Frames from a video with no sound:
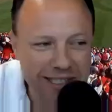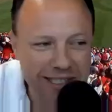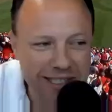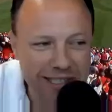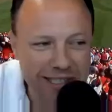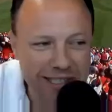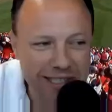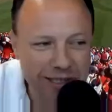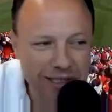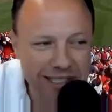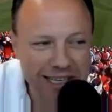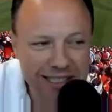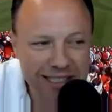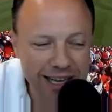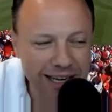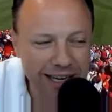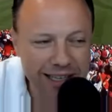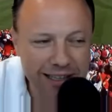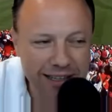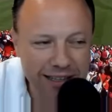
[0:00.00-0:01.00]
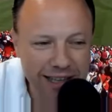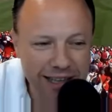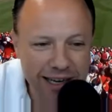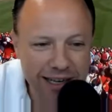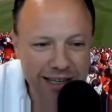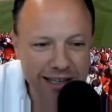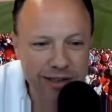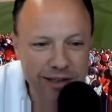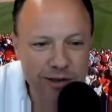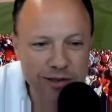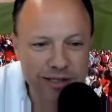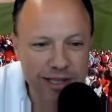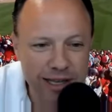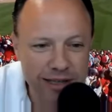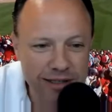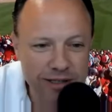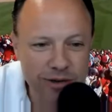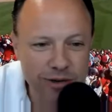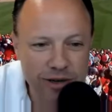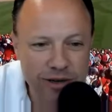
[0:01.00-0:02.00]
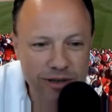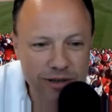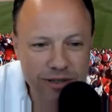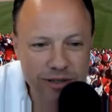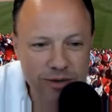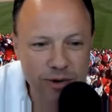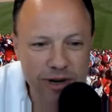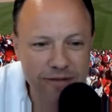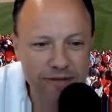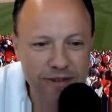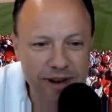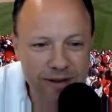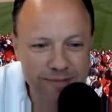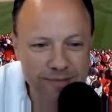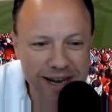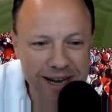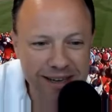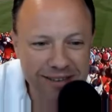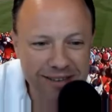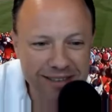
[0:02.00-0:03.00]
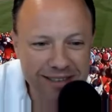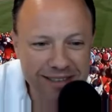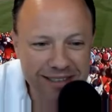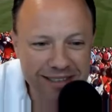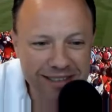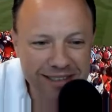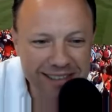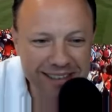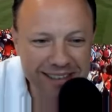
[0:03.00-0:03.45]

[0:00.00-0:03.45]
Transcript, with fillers: uses that. She said, I didn't, I didn't lose that two hundred twenty-five pounds.